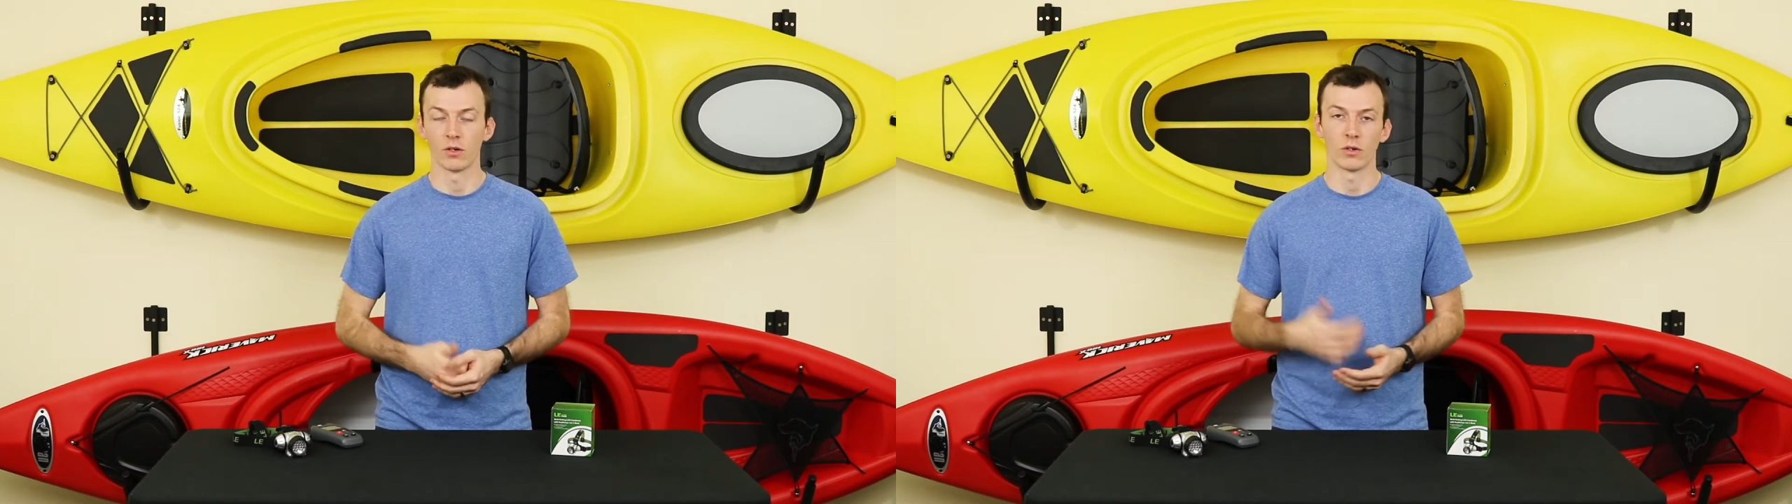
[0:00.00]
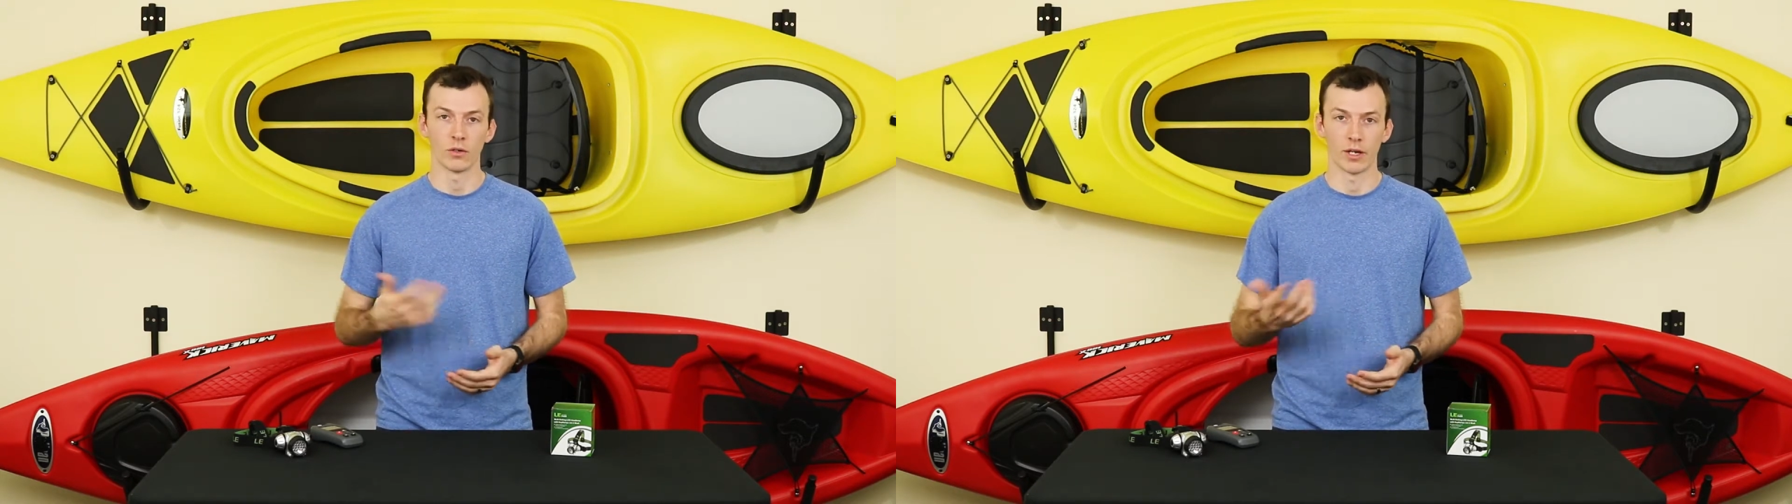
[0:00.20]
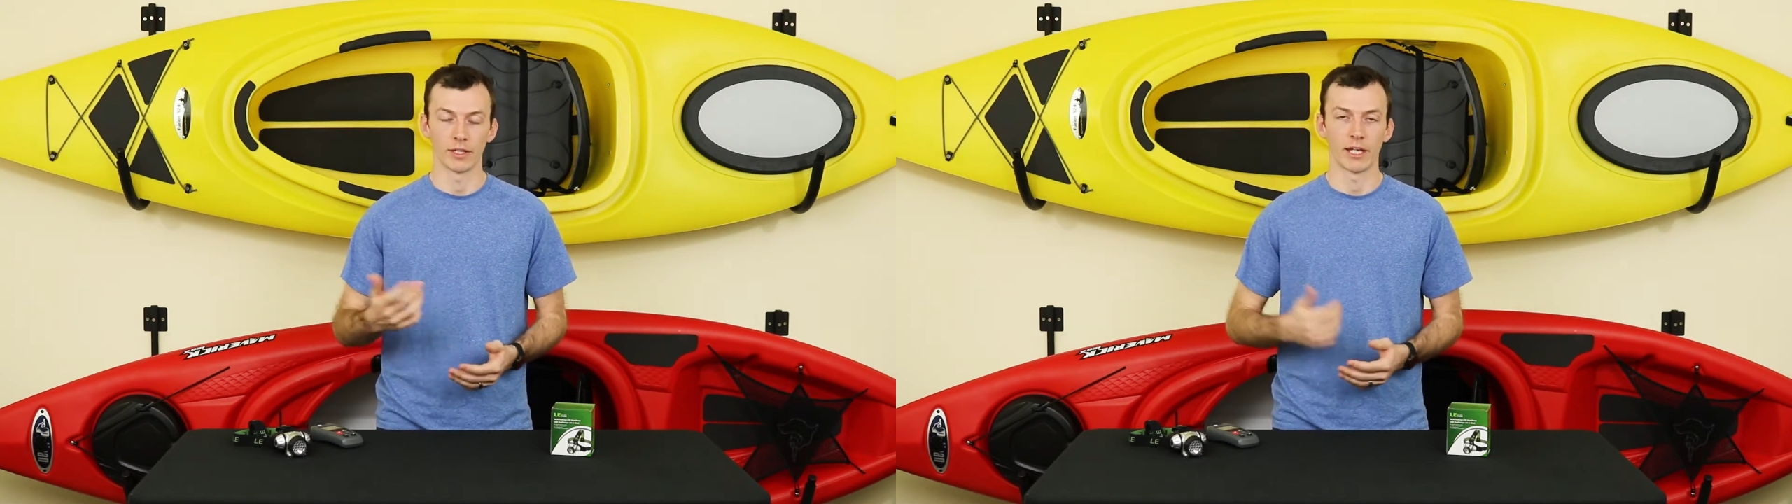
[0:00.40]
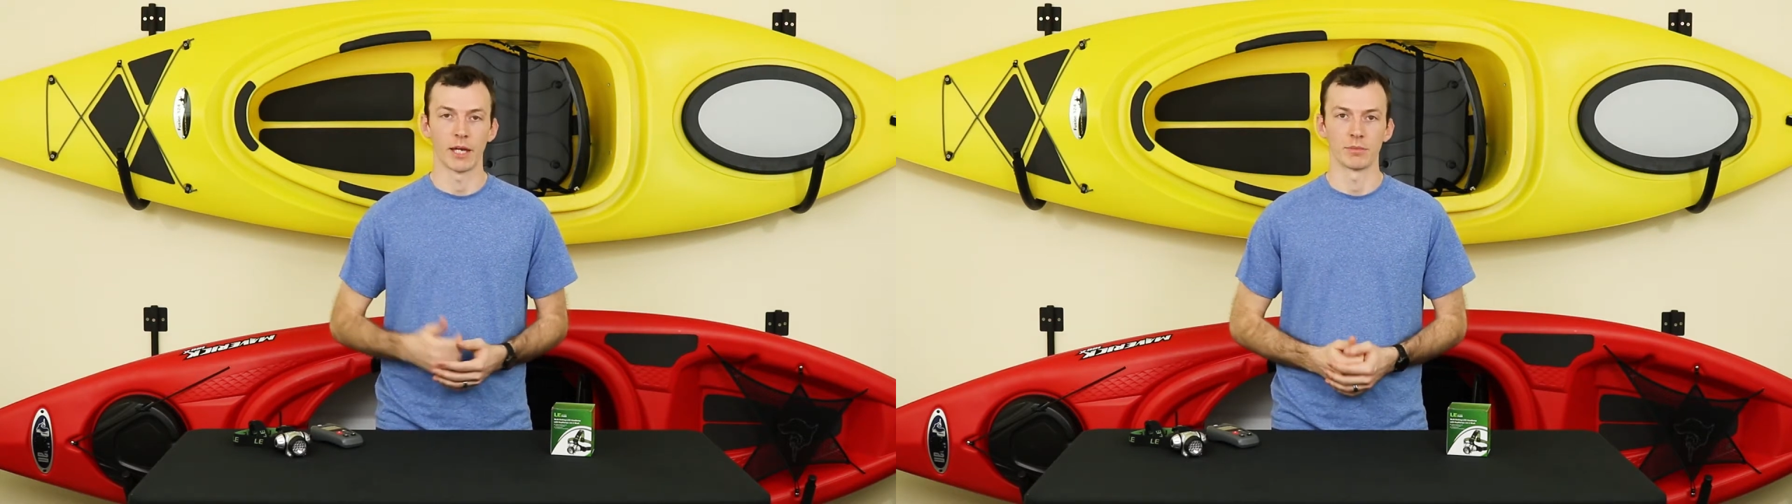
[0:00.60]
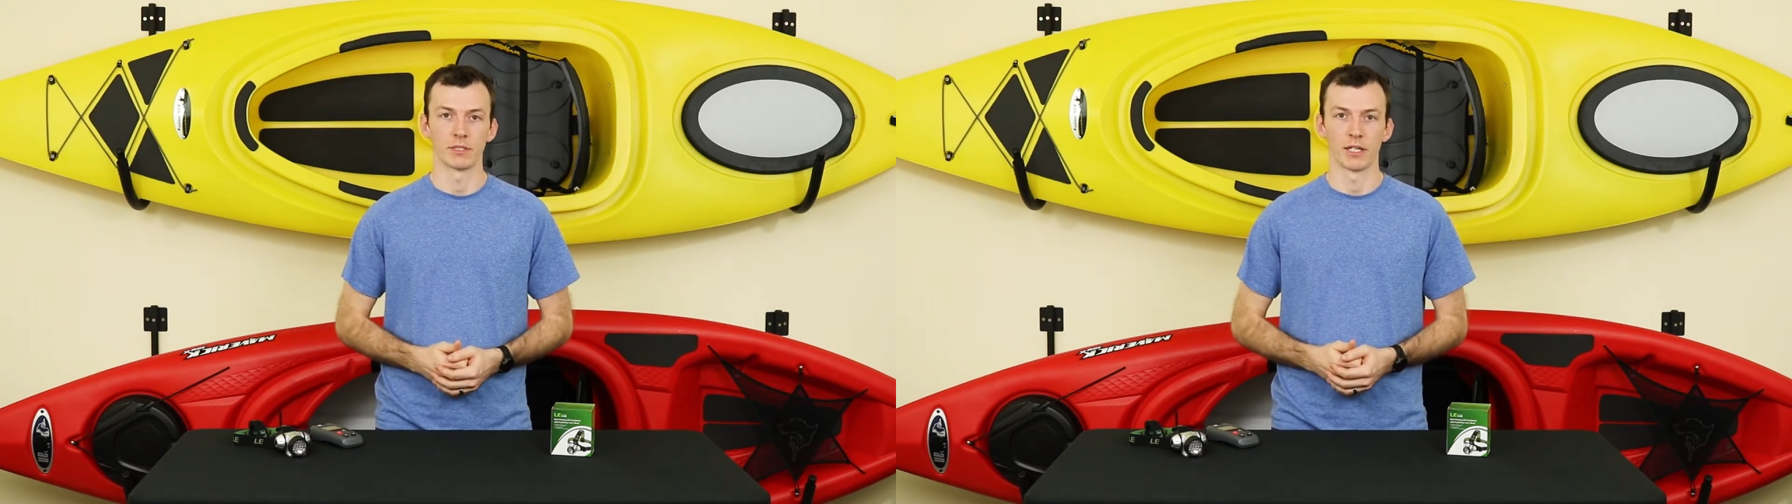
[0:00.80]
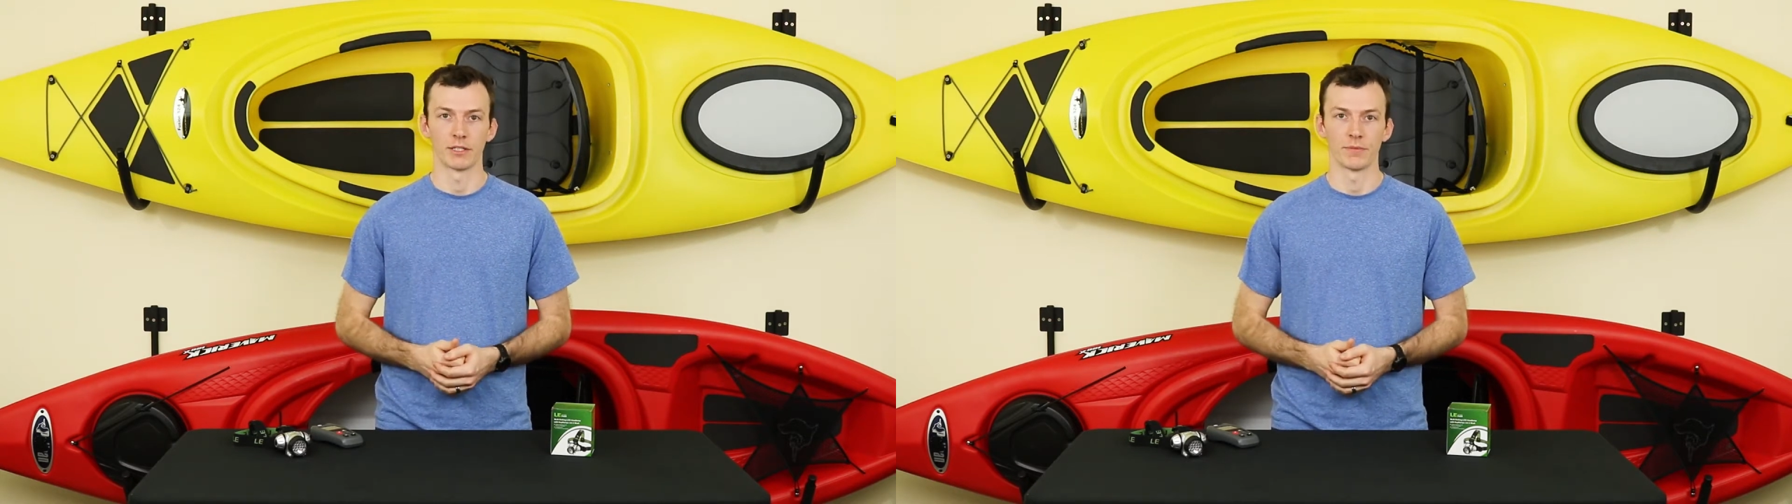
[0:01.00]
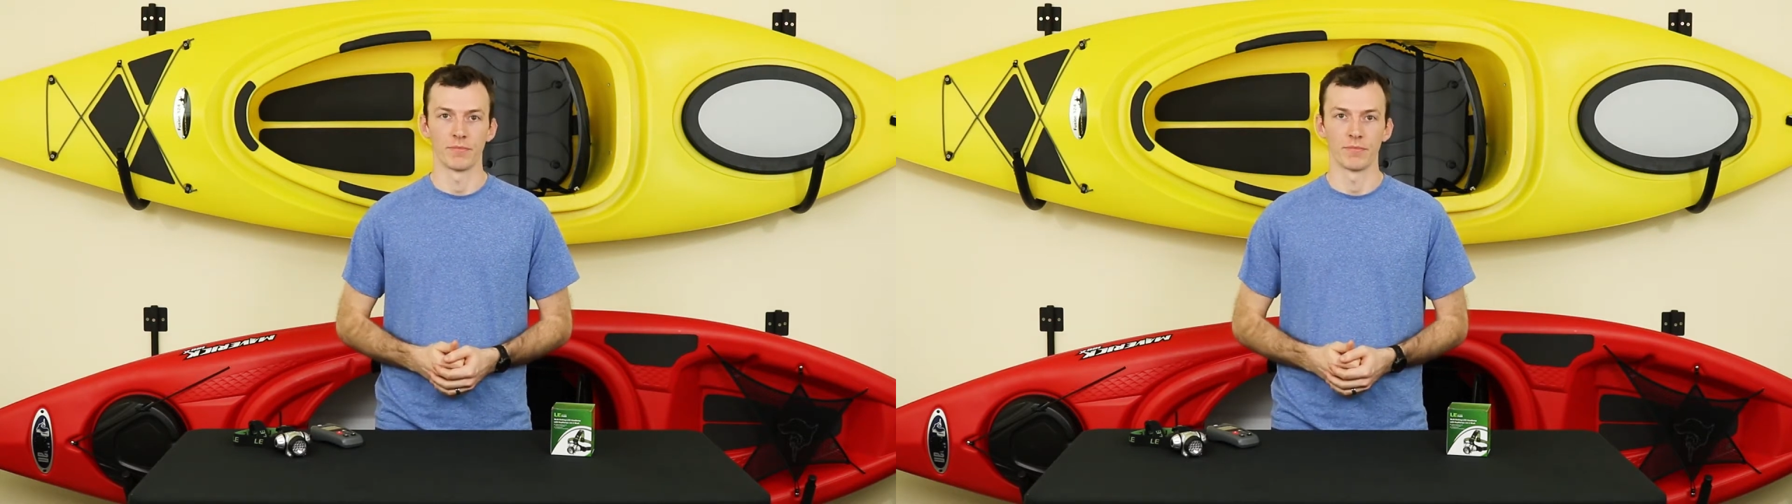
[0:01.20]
or around the campsite.